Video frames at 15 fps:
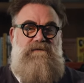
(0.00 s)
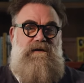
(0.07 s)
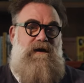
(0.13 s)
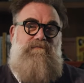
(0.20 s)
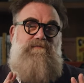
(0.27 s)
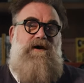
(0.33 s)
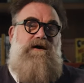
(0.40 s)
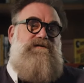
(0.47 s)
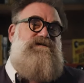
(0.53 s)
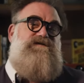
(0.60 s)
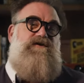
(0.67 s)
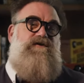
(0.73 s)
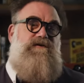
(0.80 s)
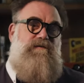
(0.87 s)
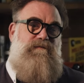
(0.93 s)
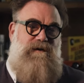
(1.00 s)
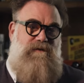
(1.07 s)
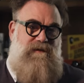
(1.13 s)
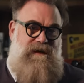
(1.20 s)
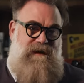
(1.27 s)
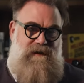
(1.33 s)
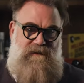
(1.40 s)
I'm not certain
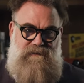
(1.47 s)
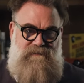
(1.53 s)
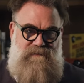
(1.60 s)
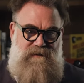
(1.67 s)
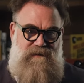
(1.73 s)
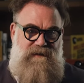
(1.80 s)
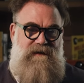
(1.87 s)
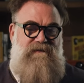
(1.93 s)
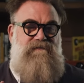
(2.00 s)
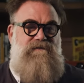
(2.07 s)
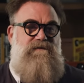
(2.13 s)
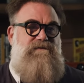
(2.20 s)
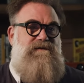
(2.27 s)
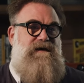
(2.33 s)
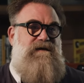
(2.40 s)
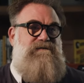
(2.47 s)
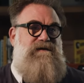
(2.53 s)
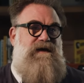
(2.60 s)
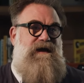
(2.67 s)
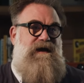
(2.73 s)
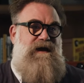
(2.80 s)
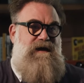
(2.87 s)
about anything. And even the things
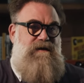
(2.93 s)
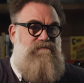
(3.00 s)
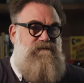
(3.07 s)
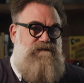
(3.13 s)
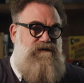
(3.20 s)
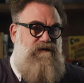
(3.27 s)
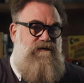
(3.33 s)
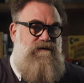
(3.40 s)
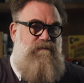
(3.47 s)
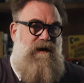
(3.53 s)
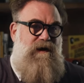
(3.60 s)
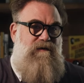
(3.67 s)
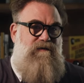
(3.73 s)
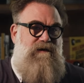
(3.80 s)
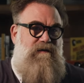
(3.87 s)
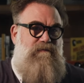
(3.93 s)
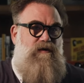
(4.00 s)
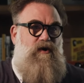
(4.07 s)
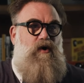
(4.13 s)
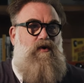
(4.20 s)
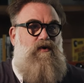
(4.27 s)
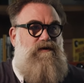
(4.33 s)
I am certain about, I'm
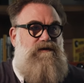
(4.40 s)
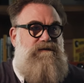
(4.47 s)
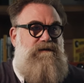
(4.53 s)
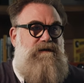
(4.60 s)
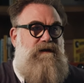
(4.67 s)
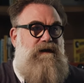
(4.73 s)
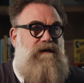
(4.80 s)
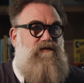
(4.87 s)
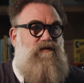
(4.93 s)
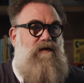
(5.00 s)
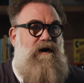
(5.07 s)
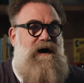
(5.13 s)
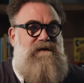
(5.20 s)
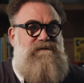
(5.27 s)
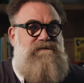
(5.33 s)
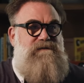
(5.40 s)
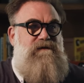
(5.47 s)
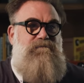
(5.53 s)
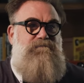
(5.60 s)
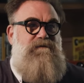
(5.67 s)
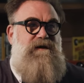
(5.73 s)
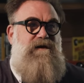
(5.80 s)
old and wise
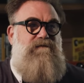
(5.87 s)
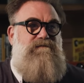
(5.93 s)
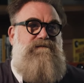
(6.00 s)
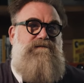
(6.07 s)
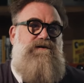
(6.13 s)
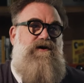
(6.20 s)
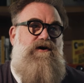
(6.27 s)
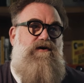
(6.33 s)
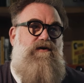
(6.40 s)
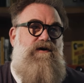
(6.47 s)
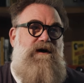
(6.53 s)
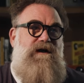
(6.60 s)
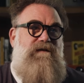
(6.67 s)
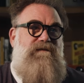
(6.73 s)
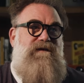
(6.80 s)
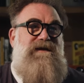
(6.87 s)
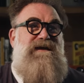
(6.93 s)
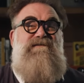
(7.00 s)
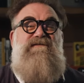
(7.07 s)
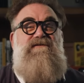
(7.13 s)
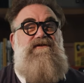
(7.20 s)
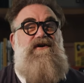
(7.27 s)
enough now to know that
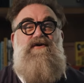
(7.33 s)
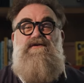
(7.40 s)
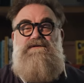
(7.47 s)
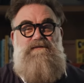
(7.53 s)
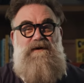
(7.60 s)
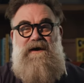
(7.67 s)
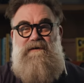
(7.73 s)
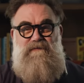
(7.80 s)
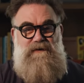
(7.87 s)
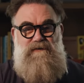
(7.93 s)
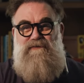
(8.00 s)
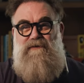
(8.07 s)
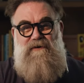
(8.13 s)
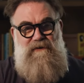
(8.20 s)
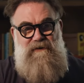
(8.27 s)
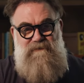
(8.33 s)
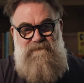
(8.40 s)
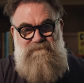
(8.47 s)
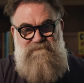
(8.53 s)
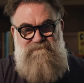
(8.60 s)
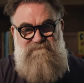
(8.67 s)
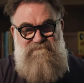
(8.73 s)
even those might be wrong.
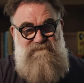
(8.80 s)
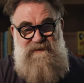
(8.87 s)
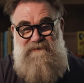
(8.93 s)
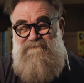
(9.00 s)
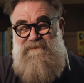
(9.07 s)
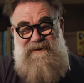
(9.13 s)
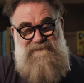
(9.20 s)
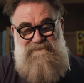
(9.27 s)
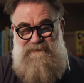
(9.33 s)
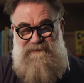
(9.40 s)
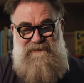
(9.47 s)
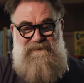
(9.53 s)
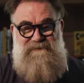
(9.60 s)
They might be.